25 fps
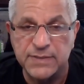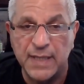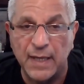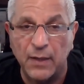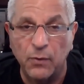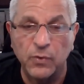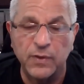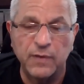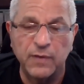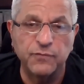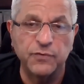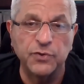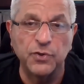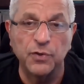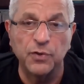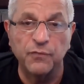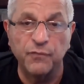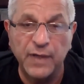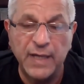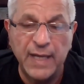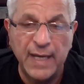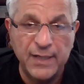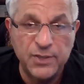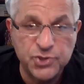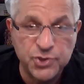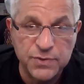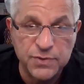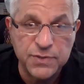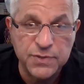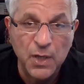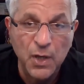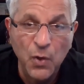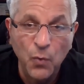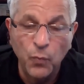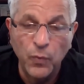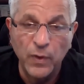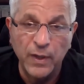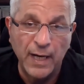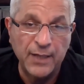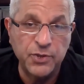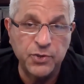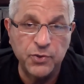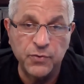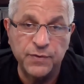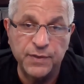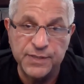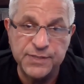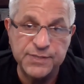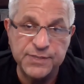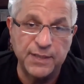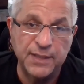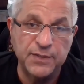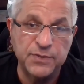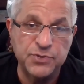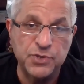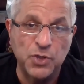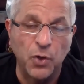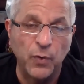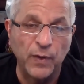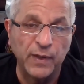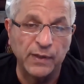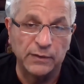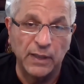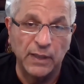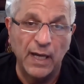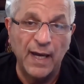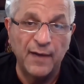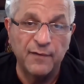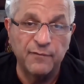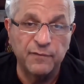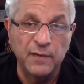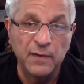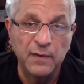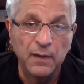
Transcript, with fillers: that will give you notifications when I do these things going live.